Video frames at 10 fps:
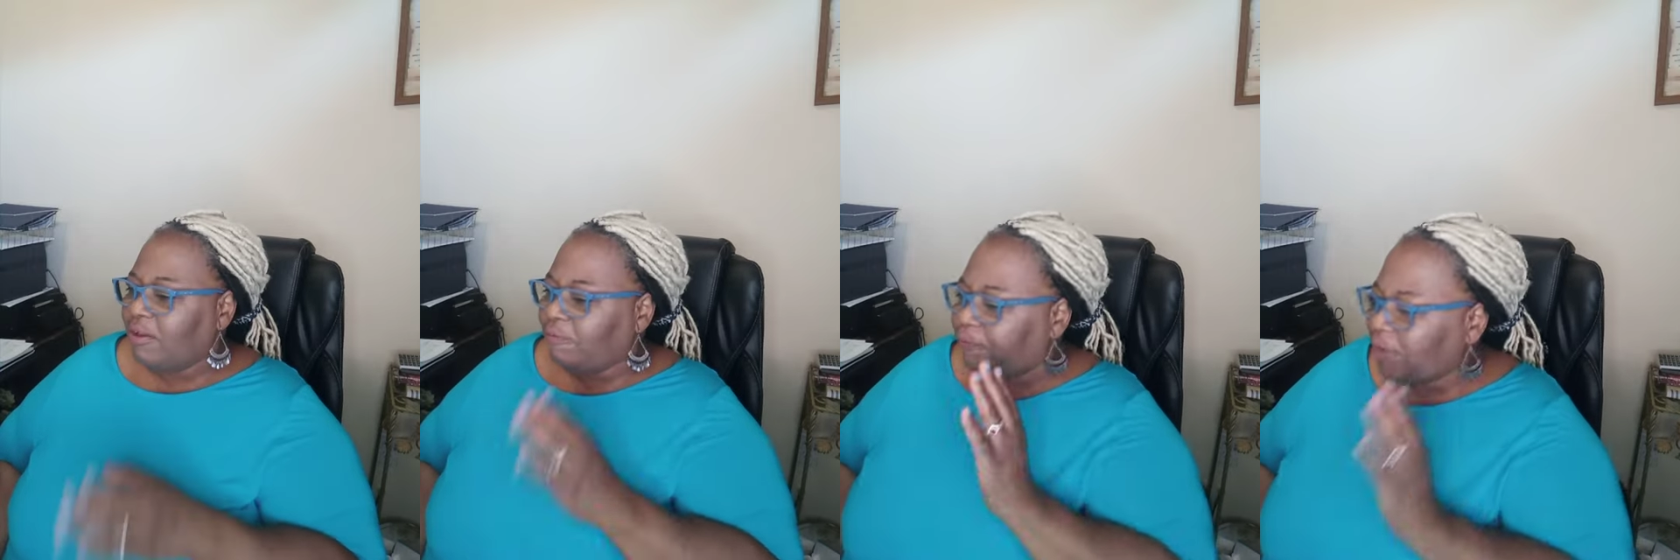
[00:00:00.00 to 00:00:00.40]

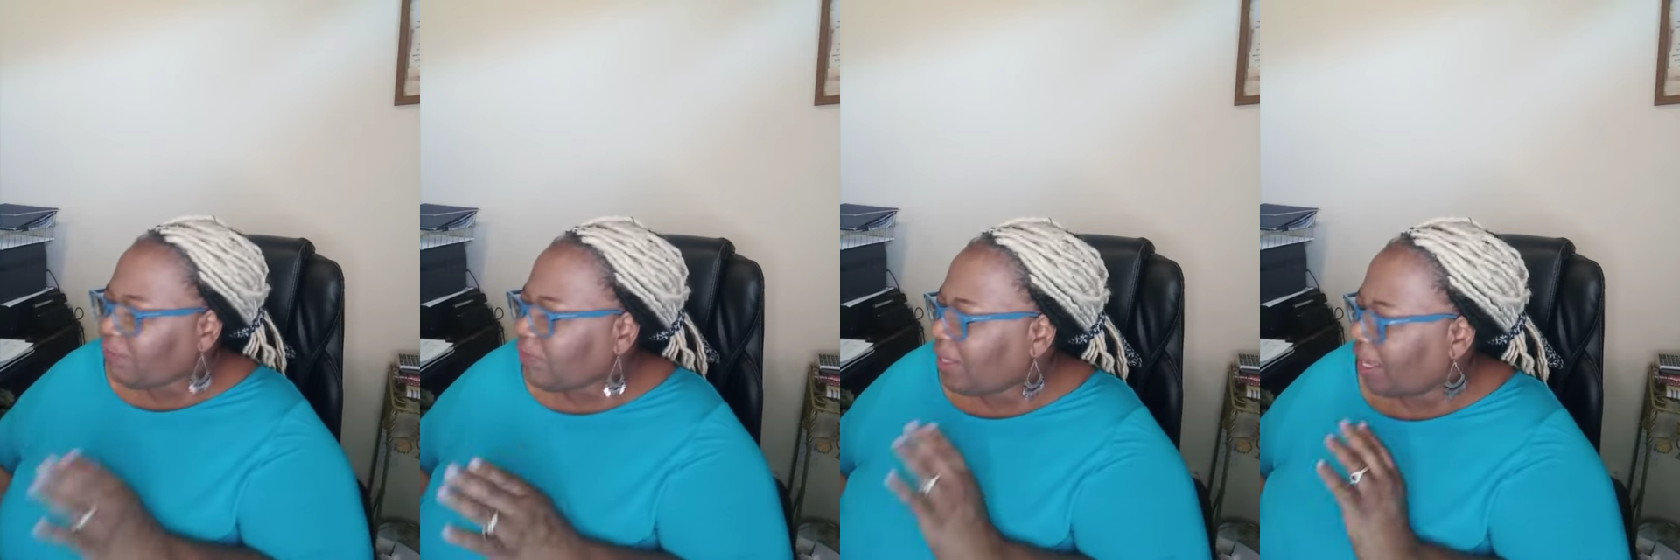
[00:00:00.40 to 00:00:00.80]

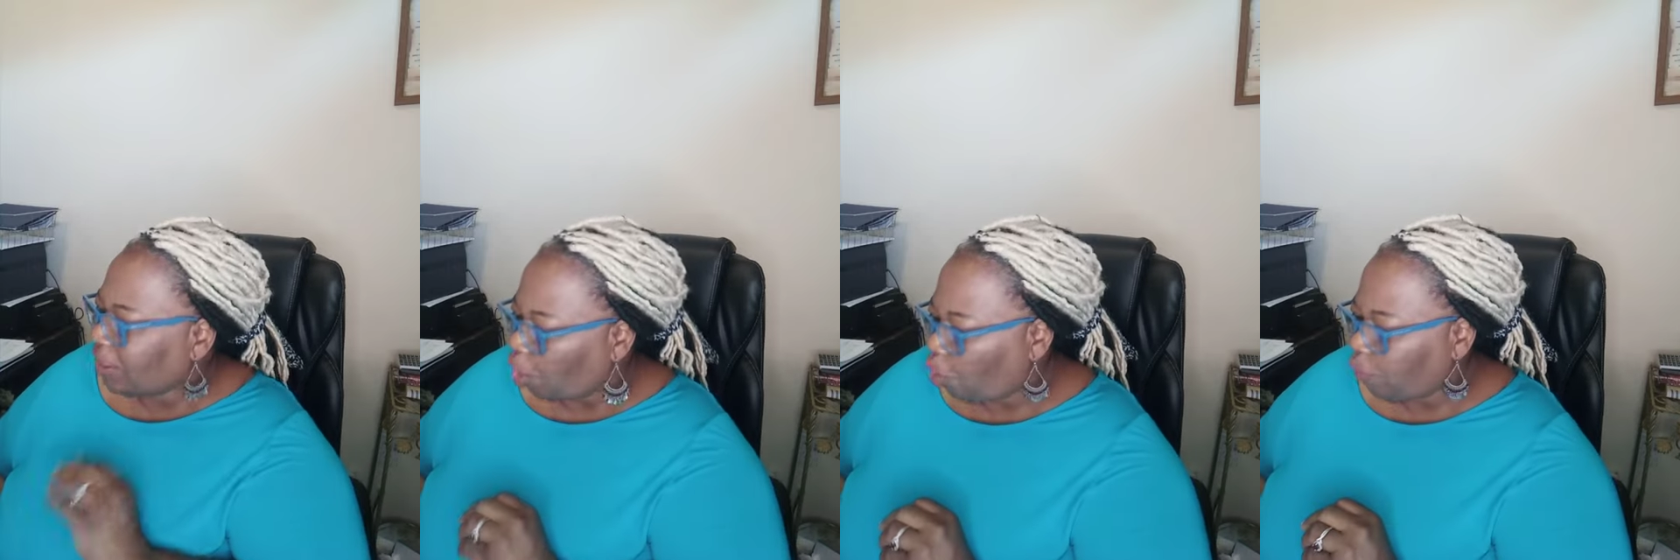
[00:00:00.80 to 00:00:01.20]
50 and
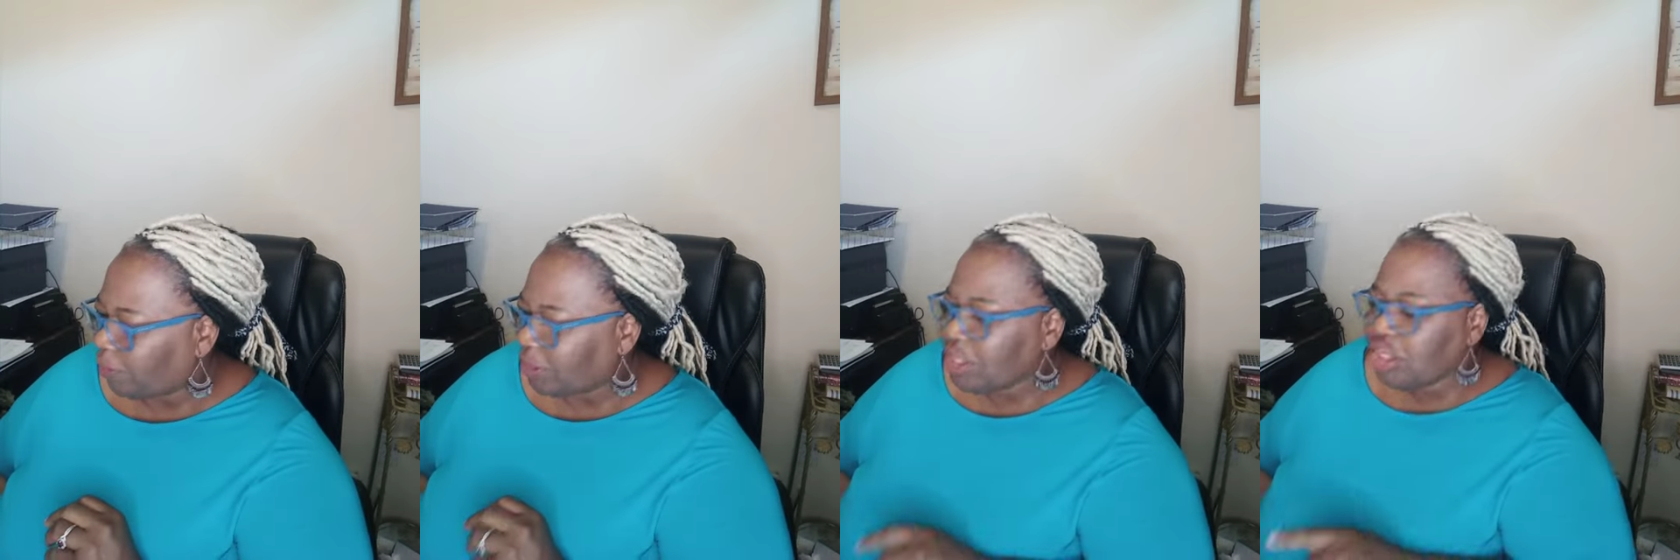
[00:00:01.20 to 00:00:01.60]

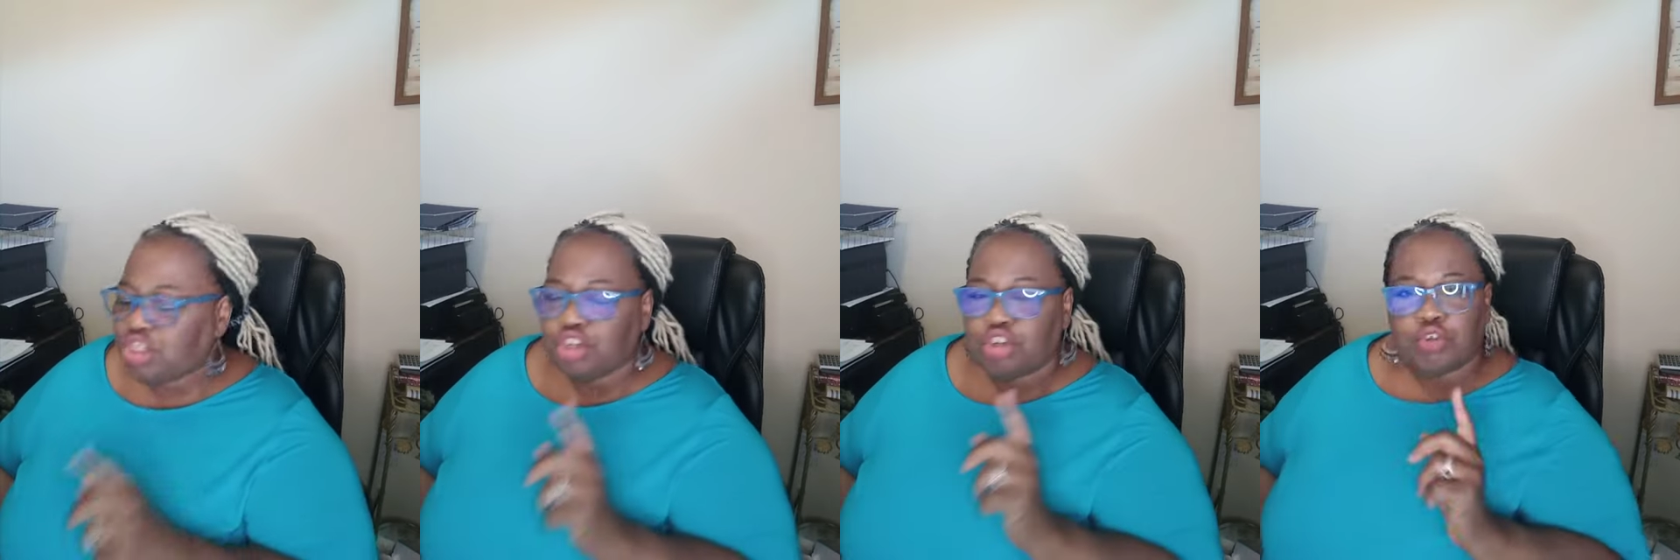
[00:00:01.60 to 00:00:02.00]
over
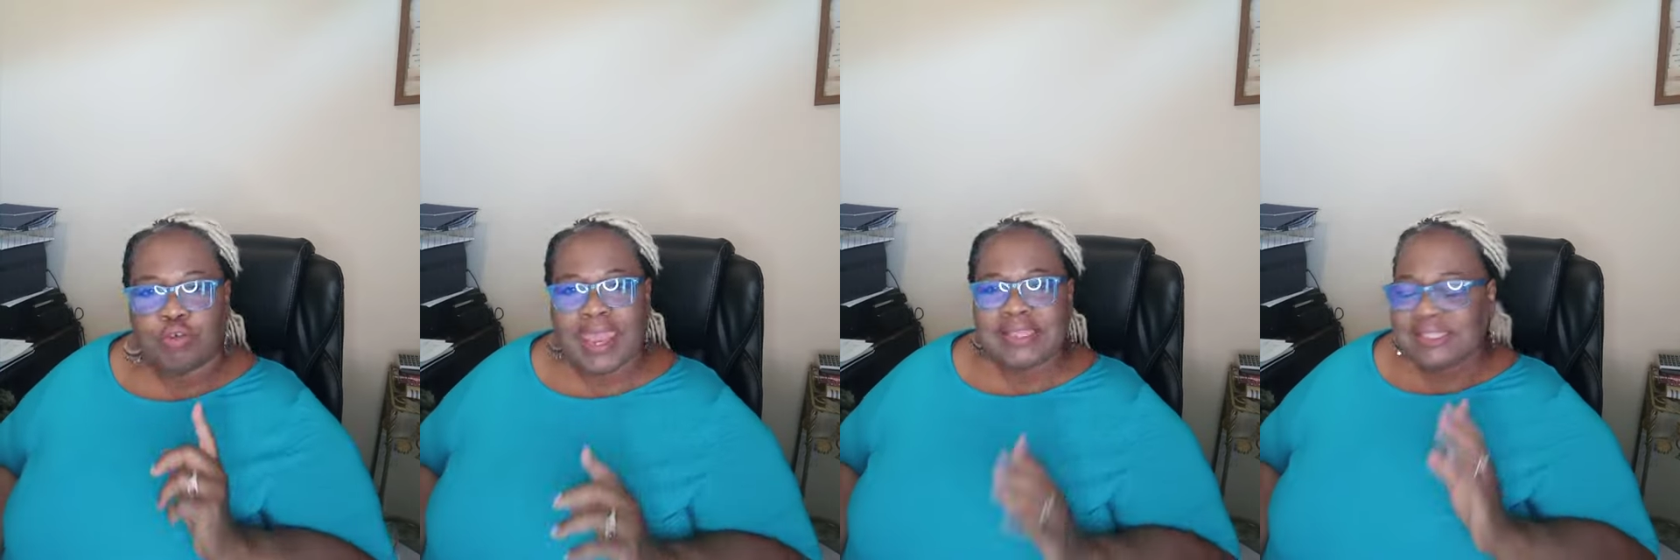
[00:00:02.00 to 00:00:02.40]
to create